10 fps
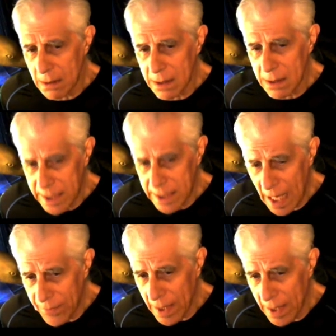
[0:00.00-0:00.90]

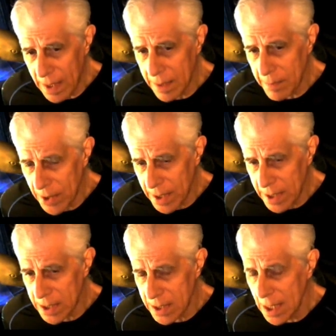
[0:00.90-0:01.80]
staff and
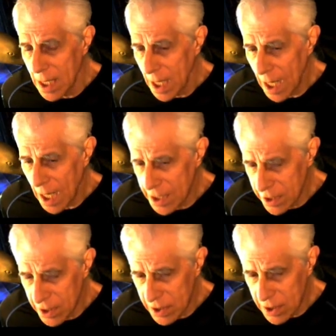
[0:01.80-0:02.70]
Americans
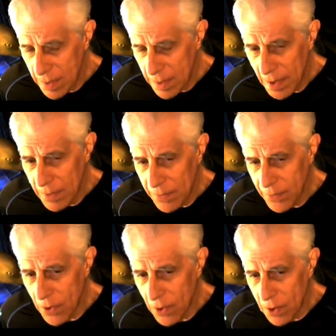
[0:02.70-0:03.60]
hostage
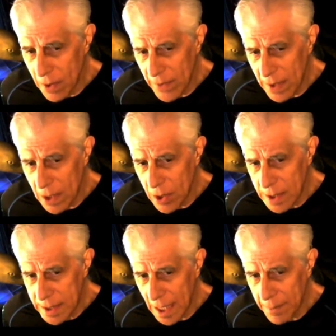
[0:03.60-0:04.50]
for a very
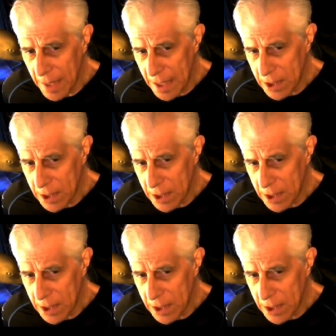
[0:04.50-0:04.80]
long time.